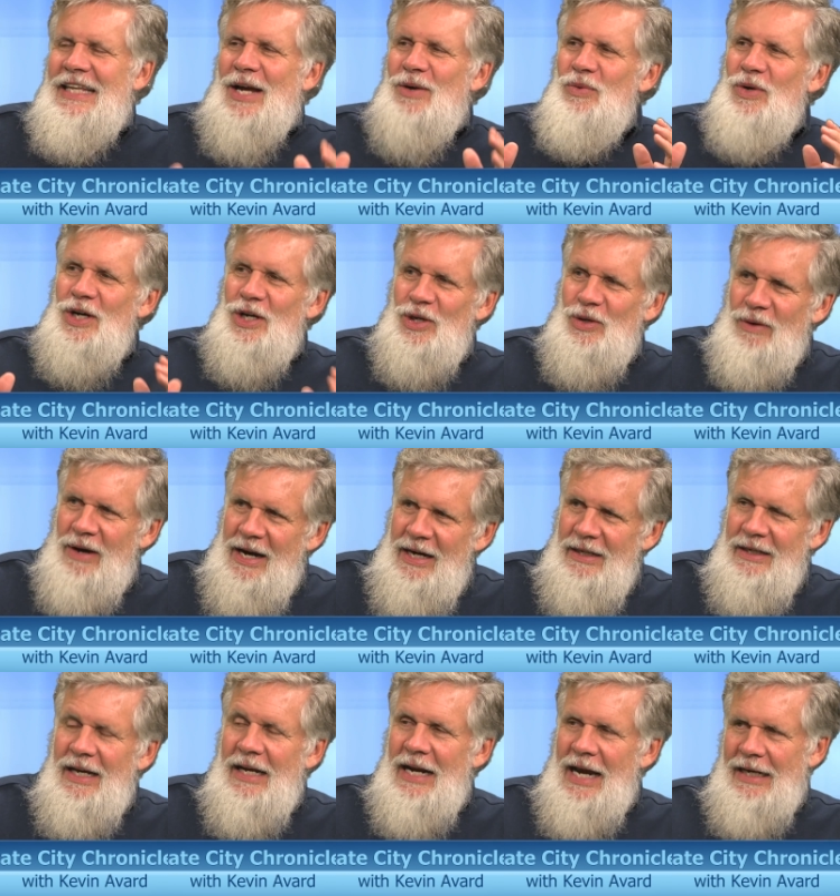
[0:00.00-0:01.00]
and they work
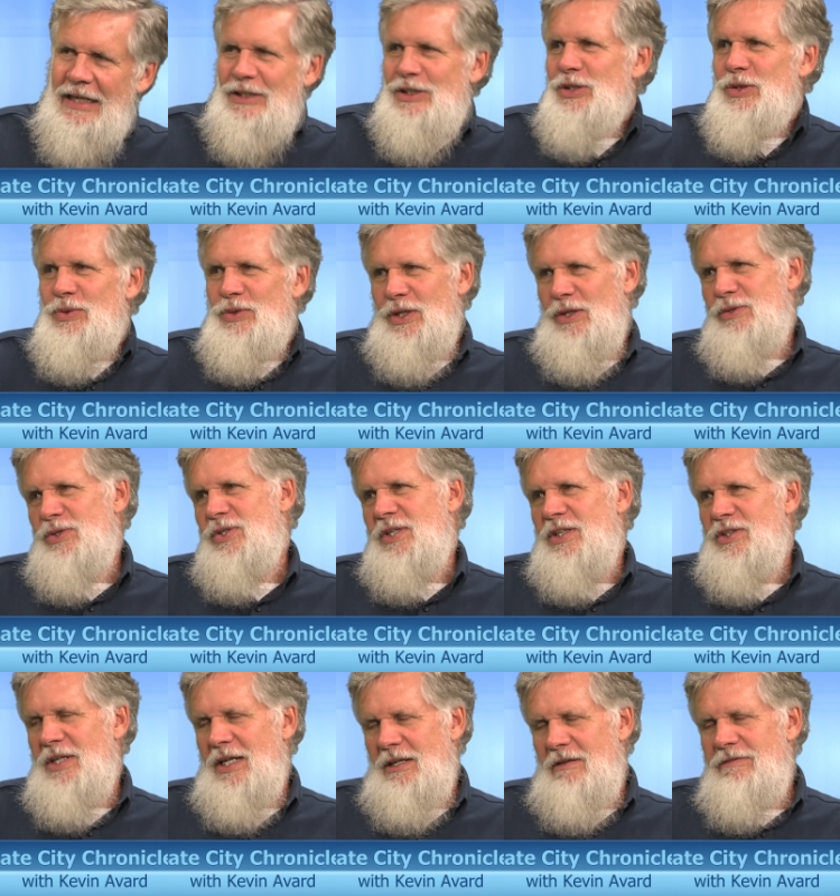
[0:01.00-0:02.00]
great, and I can tune those
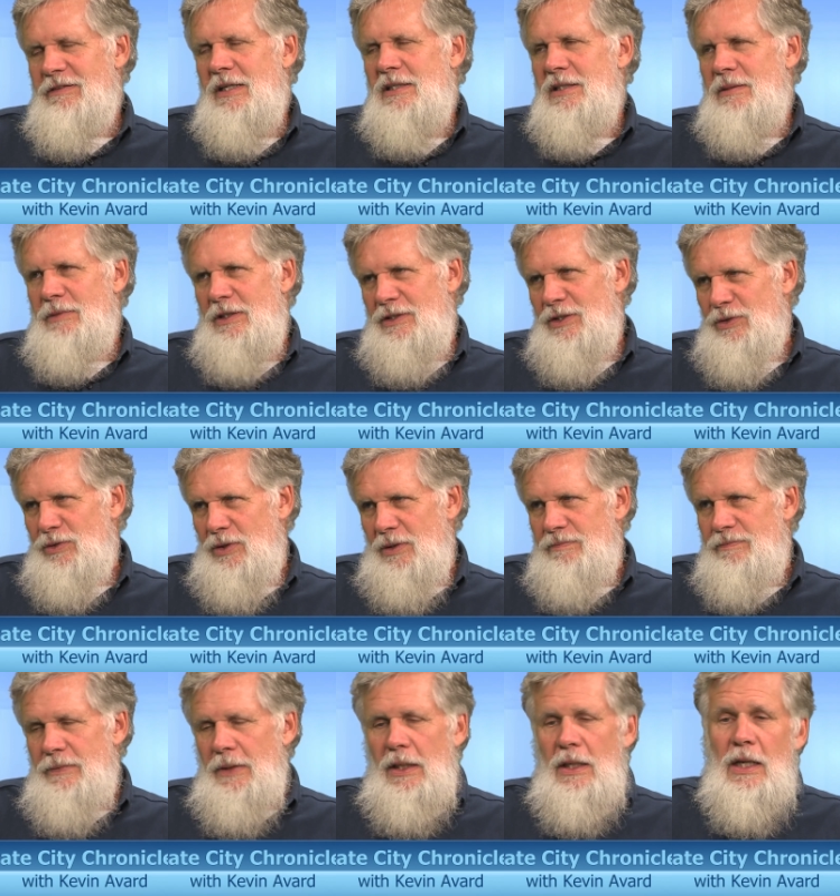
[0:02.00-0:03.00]
things. I can fix them and tune
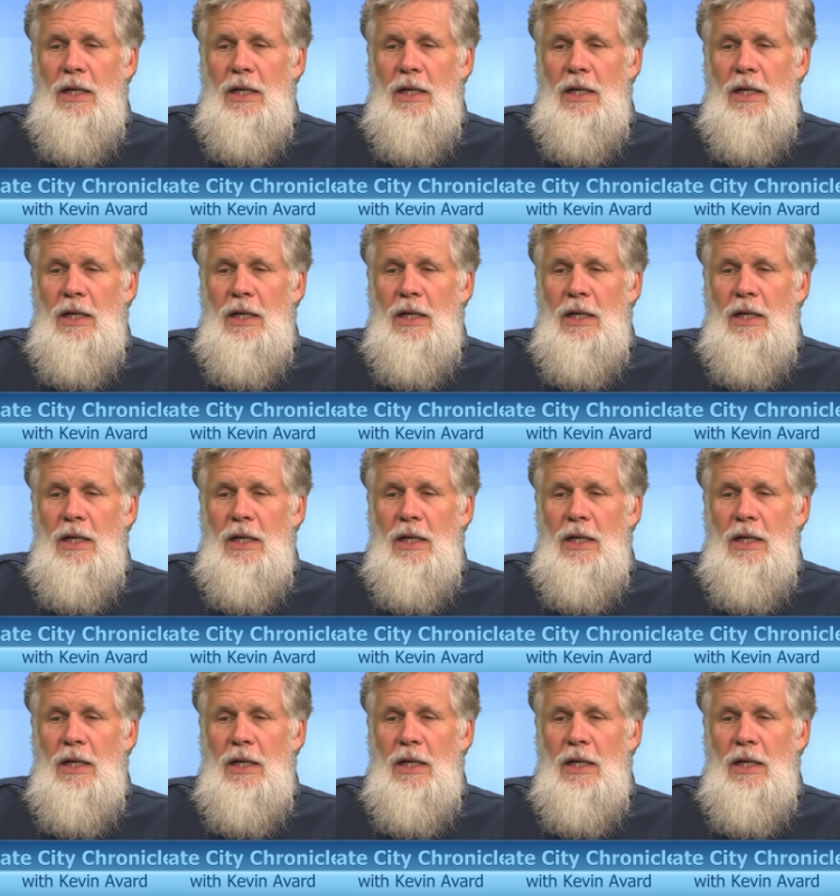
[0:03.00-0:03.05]
them.